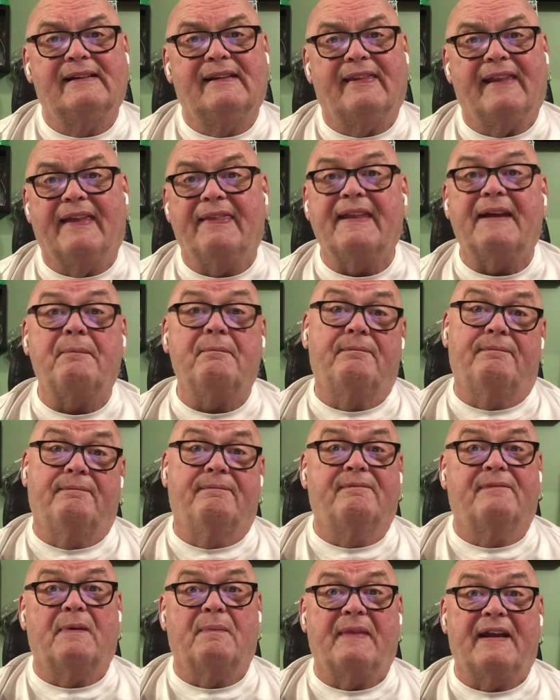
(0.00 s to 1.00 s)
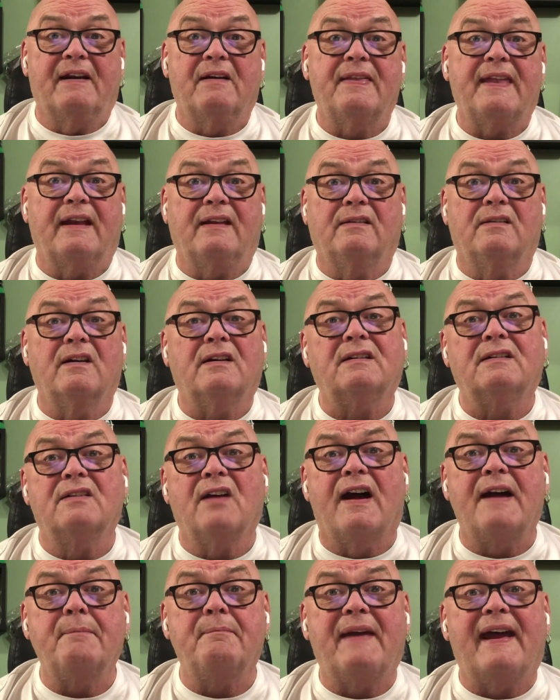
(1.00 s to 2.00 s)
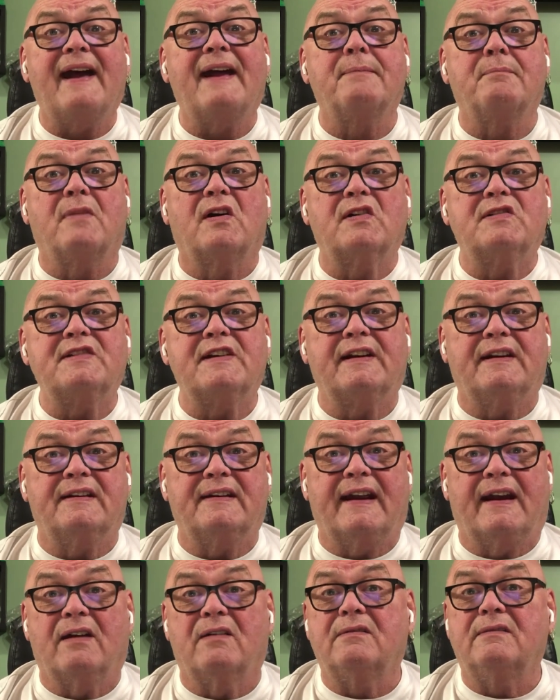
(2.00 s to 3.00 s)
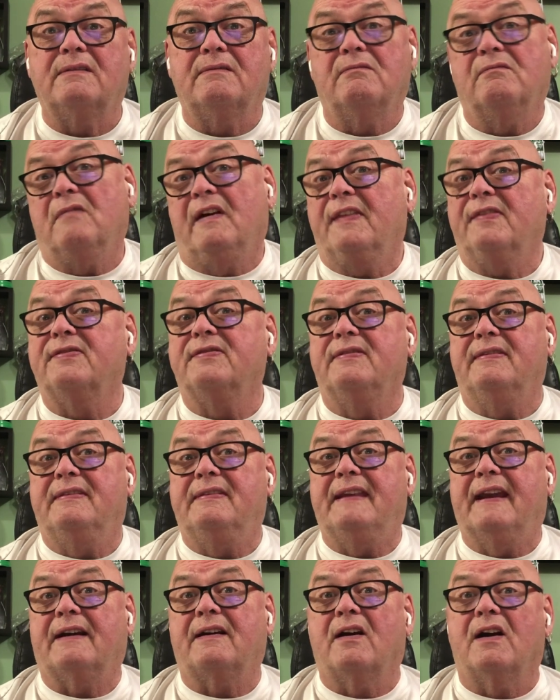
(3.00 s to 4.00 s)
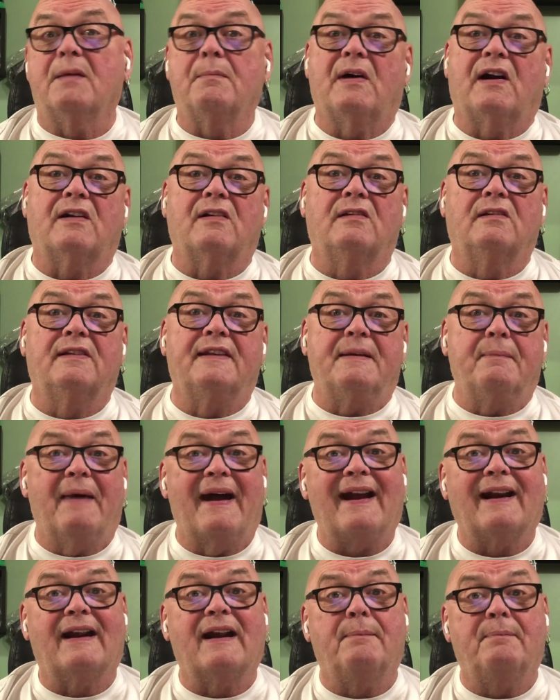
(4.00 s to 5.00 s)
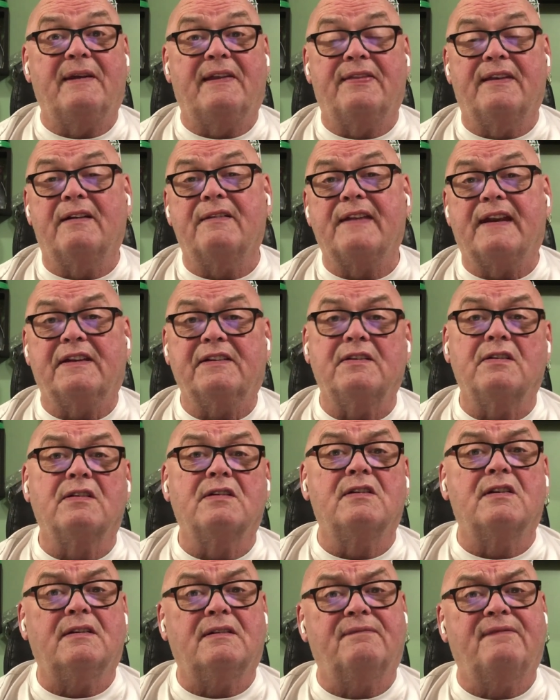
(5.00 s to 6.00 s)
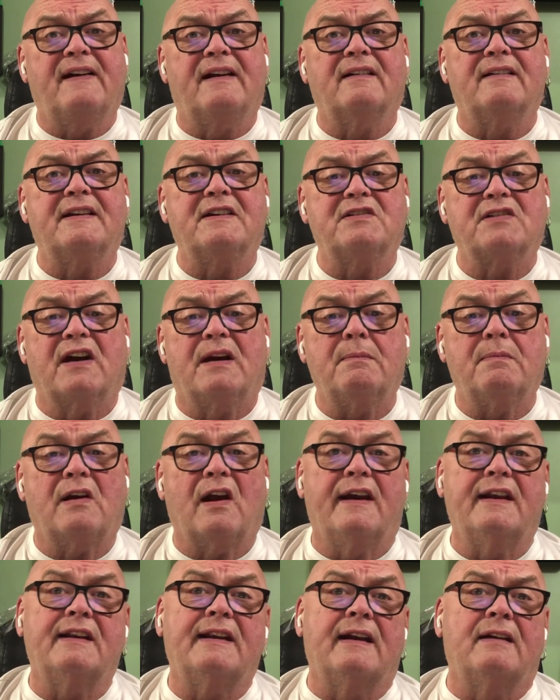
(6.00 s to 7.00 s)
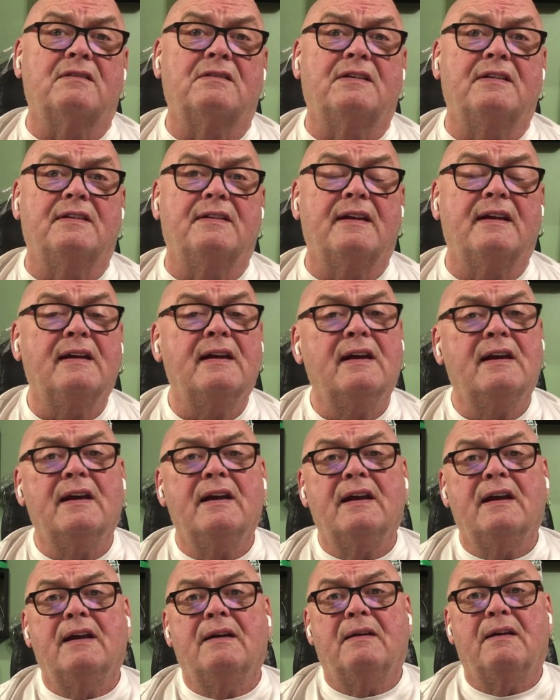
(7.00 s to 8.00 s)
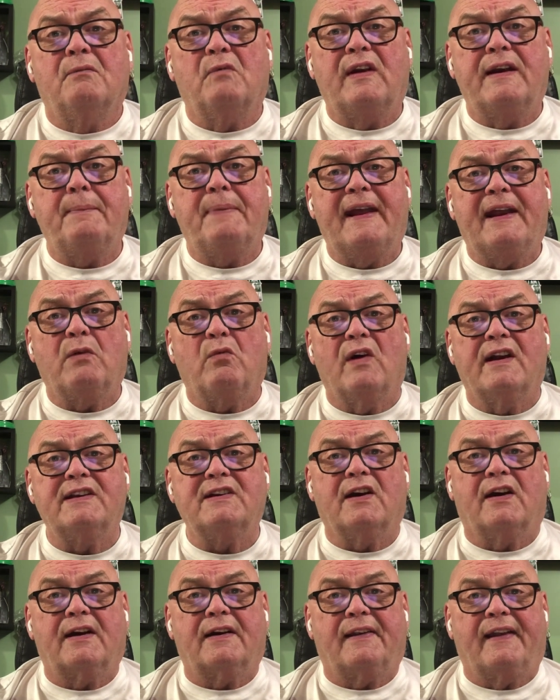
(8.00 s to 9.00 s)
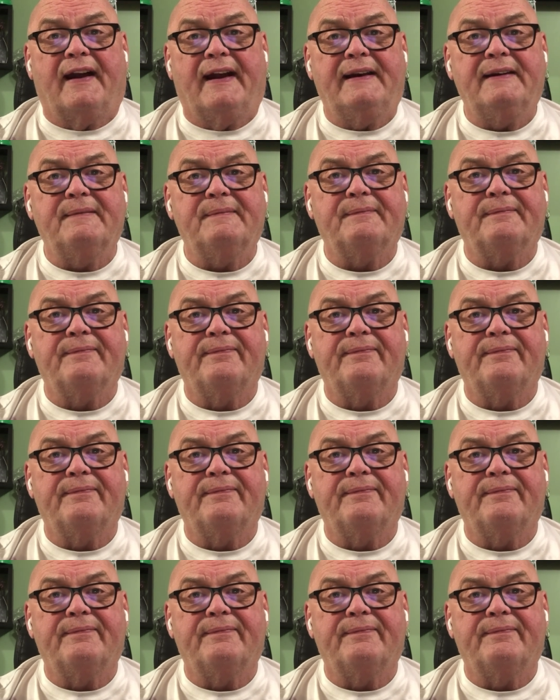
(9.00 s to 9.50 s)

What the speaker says: Then from there, they looked not bad marching it down with Nick Arbuckle, the backup, in there. They still looked fairly sharp, got it down to the Winnipeg 1-yard line.